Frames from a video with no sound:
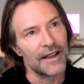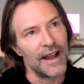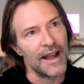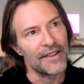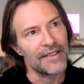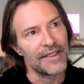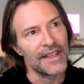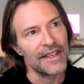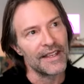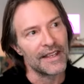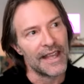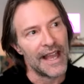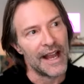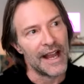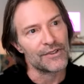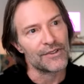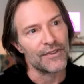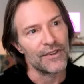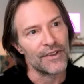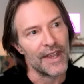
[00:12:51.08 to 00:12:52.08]
think
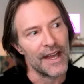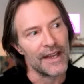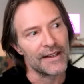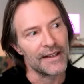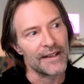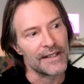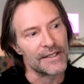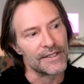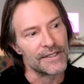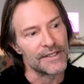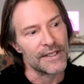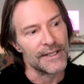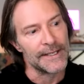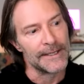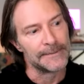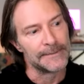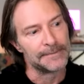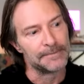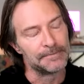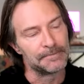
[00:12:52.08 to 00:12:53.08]
accounts for that is,
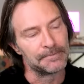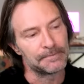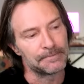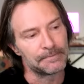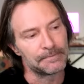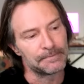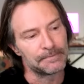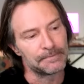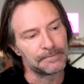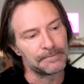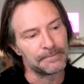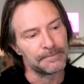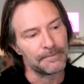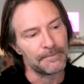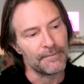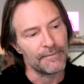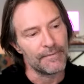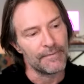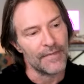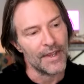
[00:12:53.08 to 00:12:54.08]

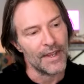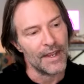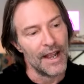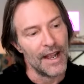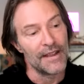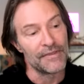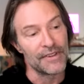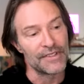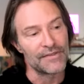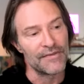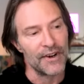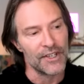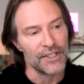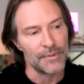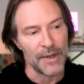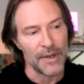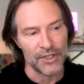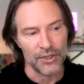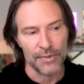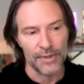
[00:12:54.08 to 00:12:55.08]
I have this very
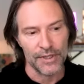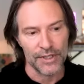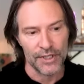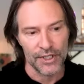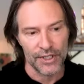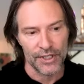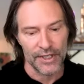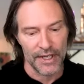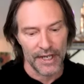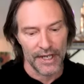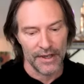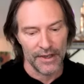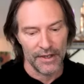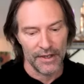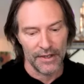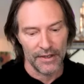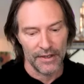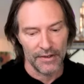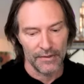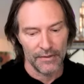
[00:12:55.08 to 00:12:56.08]
special position in
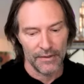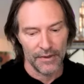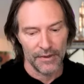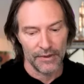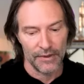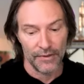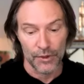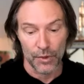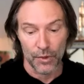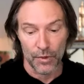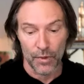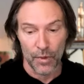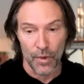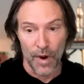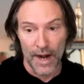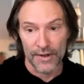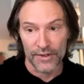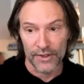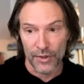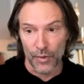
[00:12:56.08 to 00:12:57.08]
the virtual
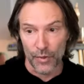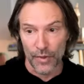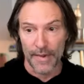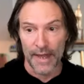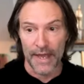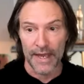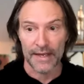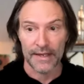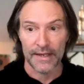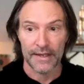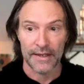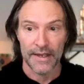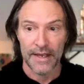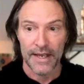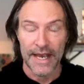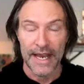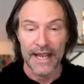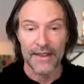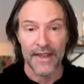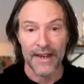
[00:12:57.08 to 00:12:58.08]
choirs that we make,
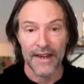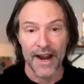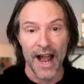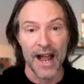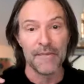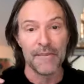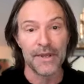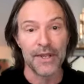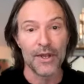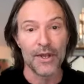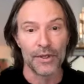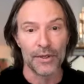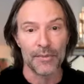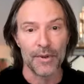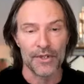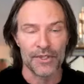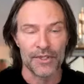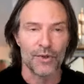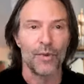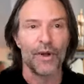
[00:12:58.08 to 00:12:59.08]
in that I'm the only
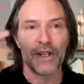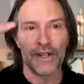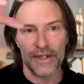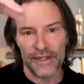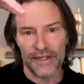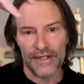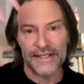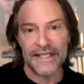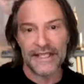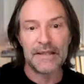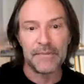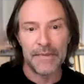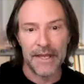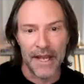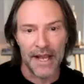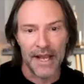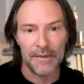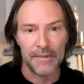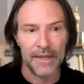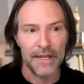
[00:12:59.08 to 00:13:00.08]
person, and the team
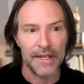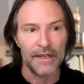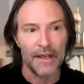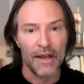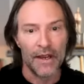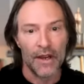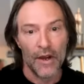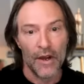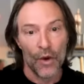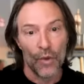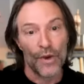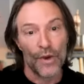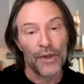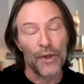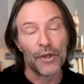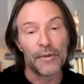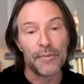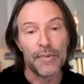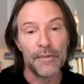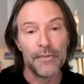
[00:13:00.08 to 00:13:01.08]
behind me, we're the
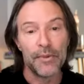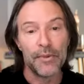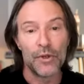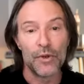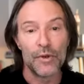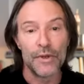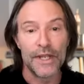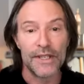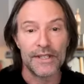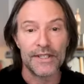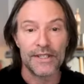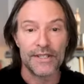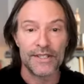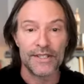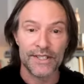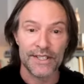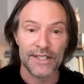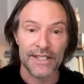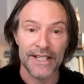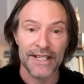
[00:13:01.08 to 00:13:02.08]
only people who get to
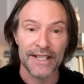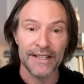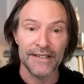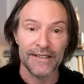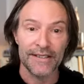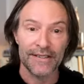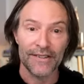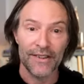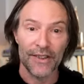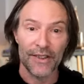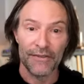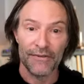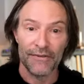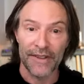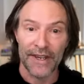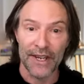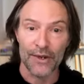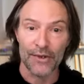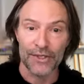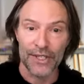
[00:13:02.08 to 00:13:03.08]
see the
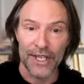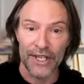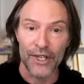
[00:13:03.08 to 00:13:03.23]
videos in